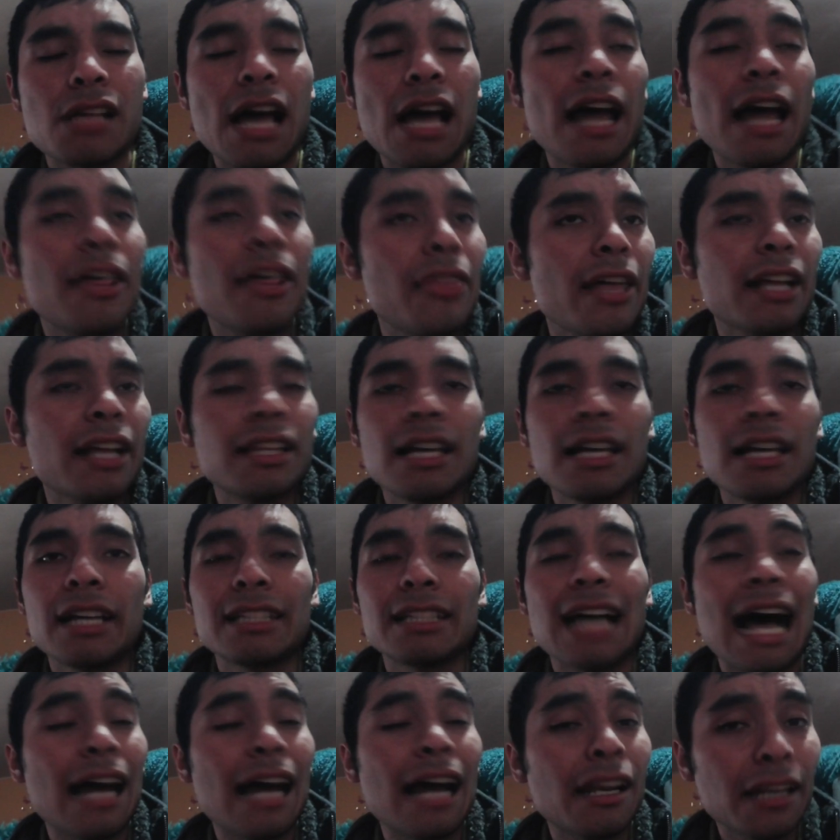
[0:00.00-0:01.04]
I think that
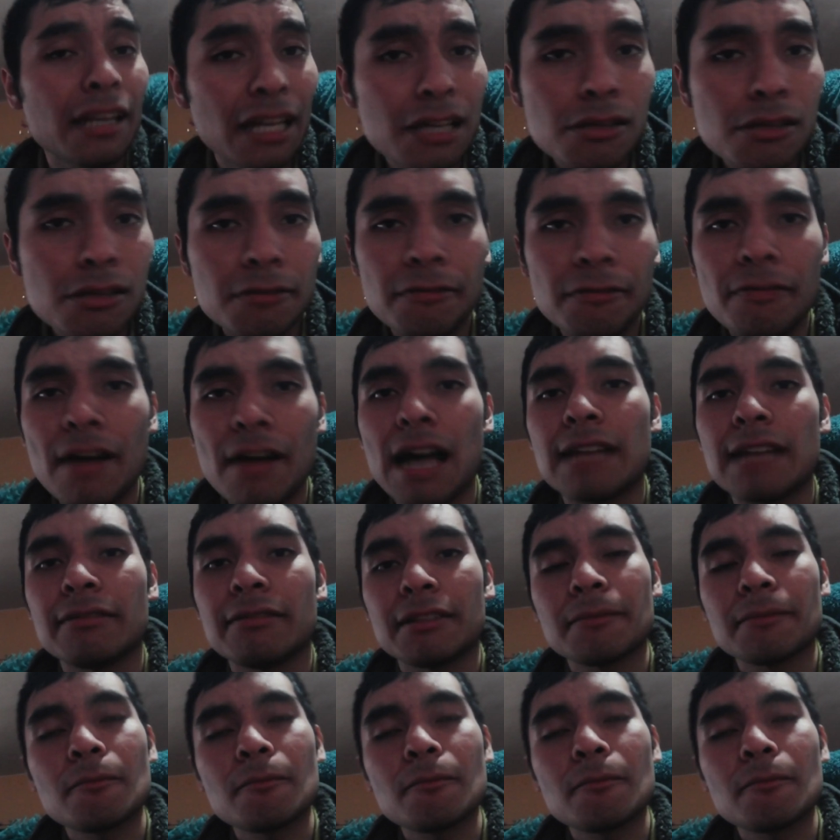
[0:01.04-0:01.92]
at least 5.